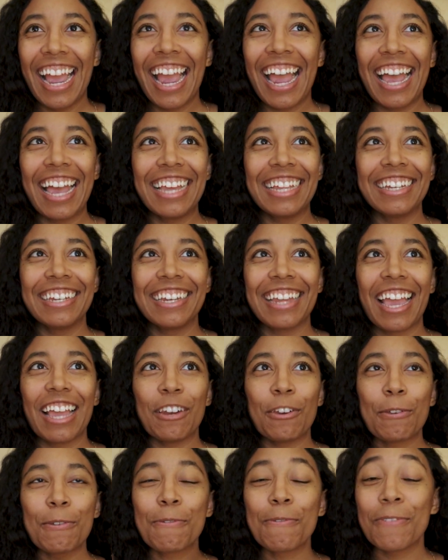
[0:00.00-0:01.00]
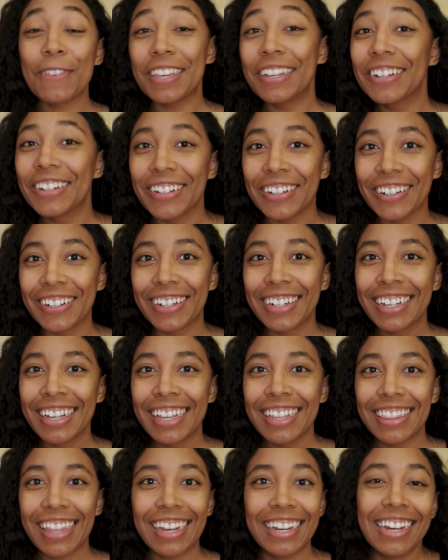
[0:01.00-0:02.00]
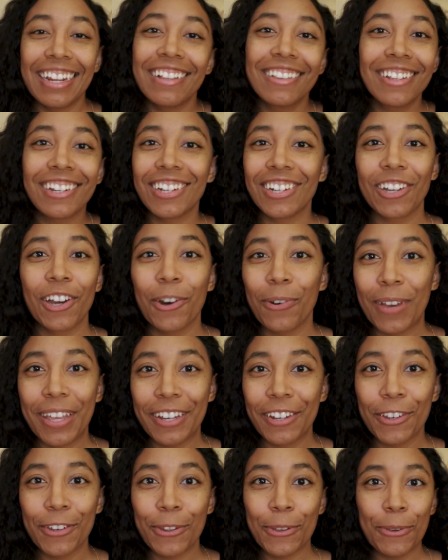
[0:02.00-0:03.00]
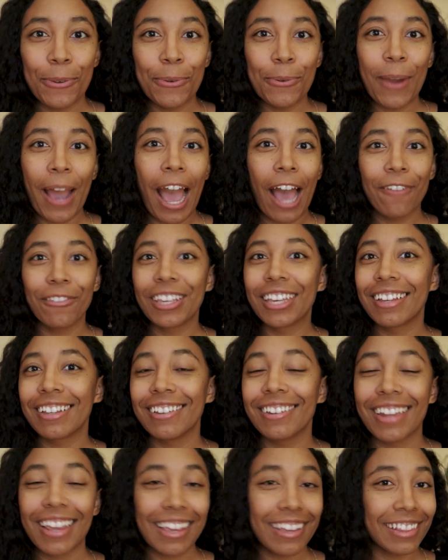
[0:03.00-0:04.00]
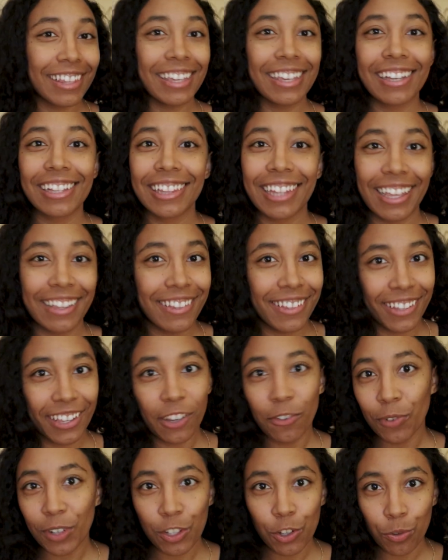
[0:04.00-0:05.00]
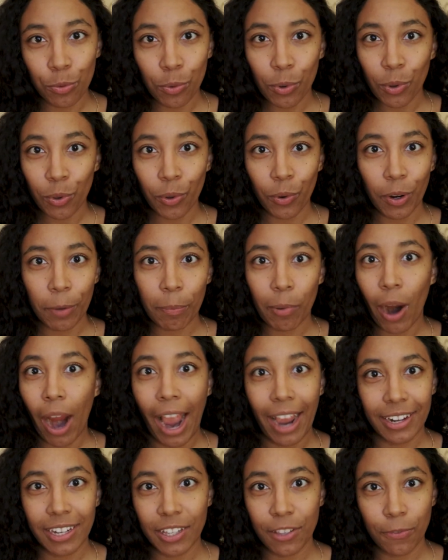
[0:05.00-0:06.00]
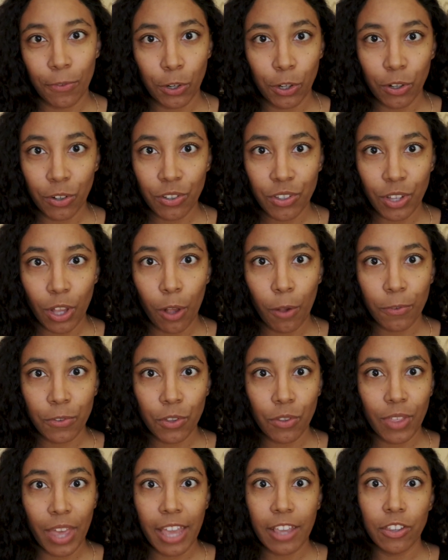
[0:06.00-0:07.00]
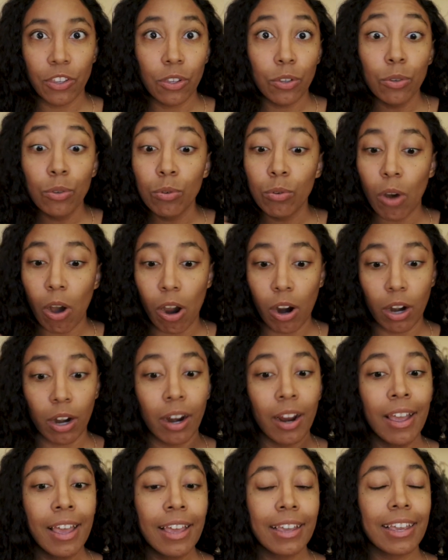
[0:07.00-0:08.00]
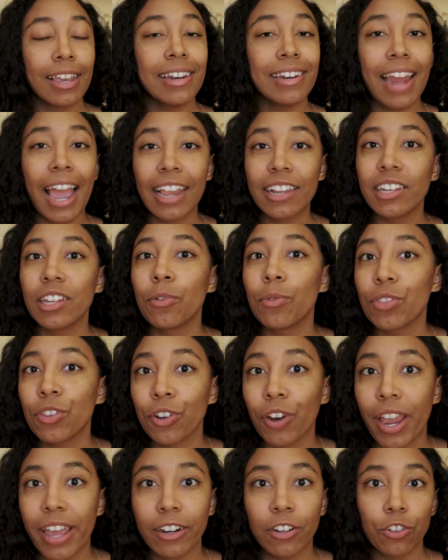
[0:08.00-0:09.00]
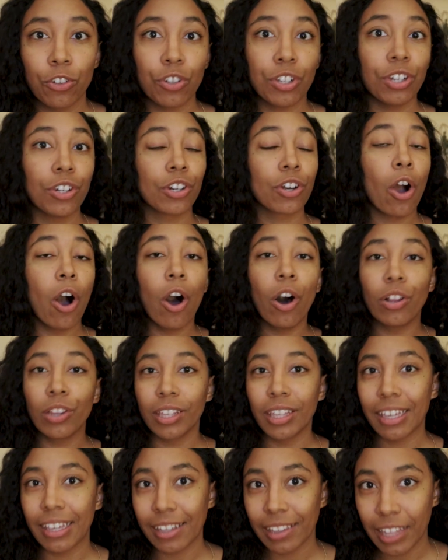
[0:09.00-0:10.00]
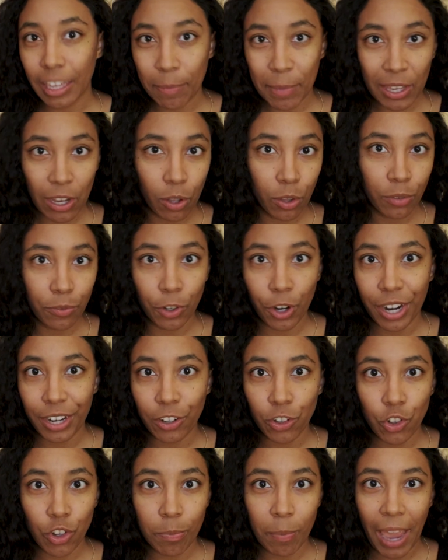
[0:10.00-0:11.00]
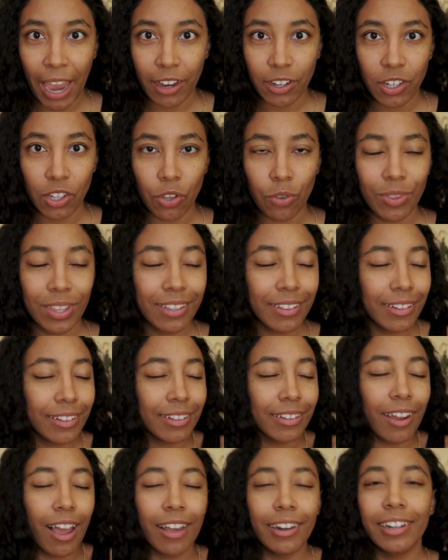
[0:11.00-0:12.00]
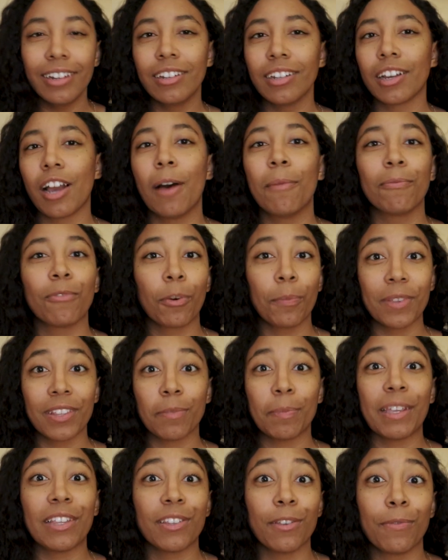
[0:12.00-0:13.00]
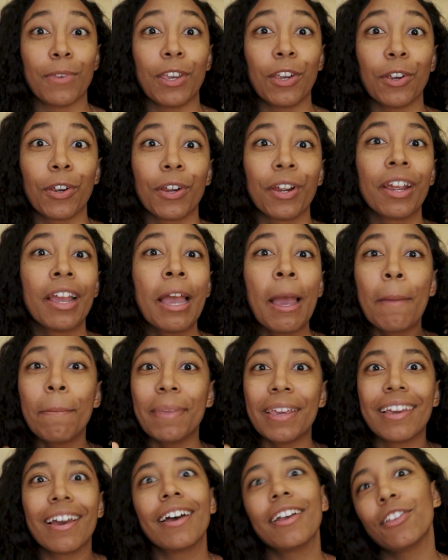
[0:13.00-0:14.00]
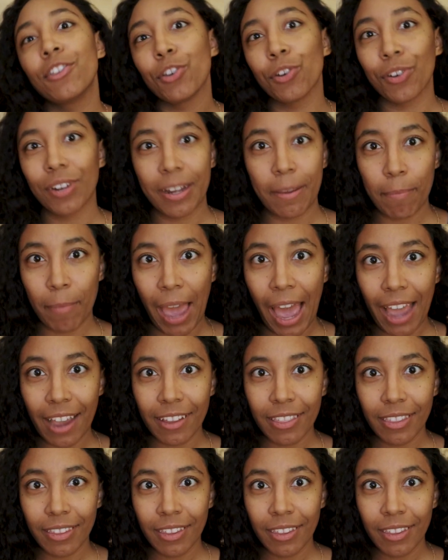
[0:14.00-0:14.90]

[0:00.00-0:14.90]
and and fear that needs to go into having a daily cleansing ritual or practice for yourself so that you are connecting with your energy you're calling and claiming all of your energy back to you this does not need to come from a space of fear because you're an empath